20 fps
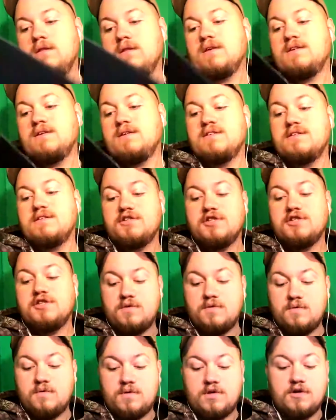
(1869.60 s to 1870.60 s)
send
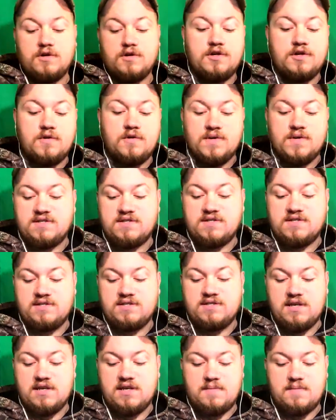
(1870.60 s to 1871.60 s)
you your
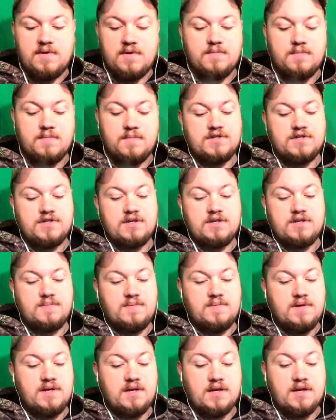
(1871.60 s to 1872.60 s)
USCCA membership
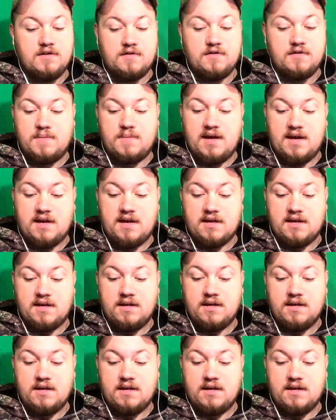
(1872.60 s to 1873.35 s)
in another packet.